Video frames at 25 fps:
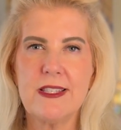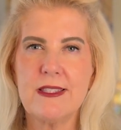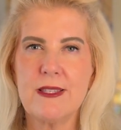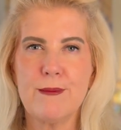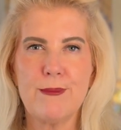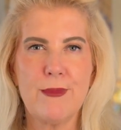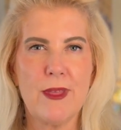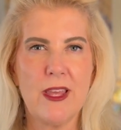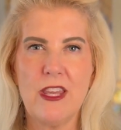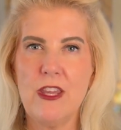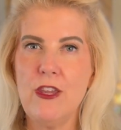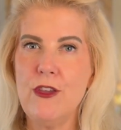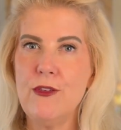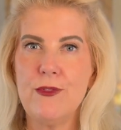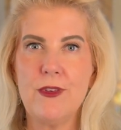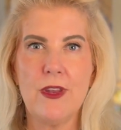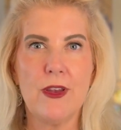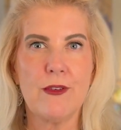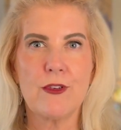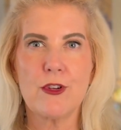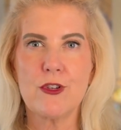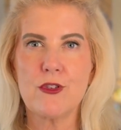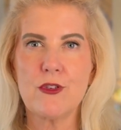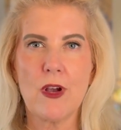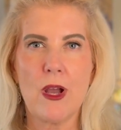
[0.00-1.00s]
something you've
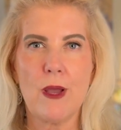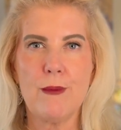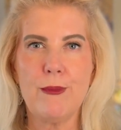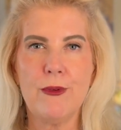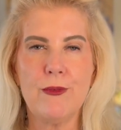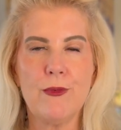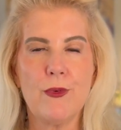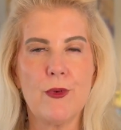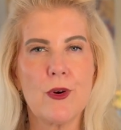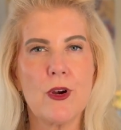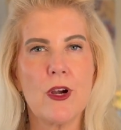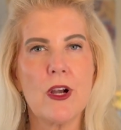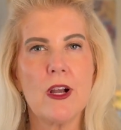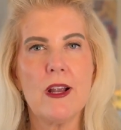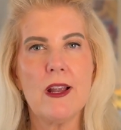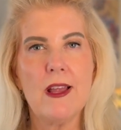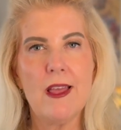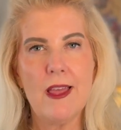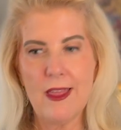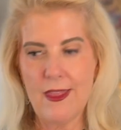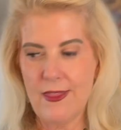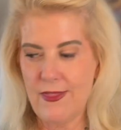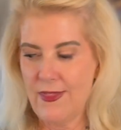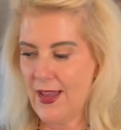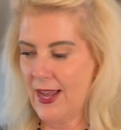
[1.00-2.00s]
never tried before.
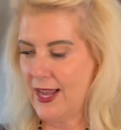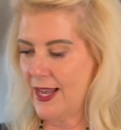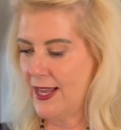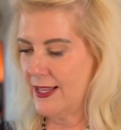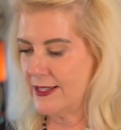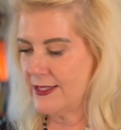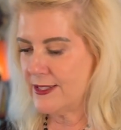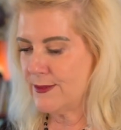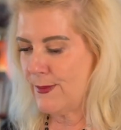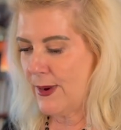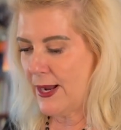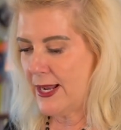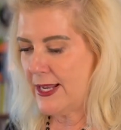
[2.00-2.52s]
That's my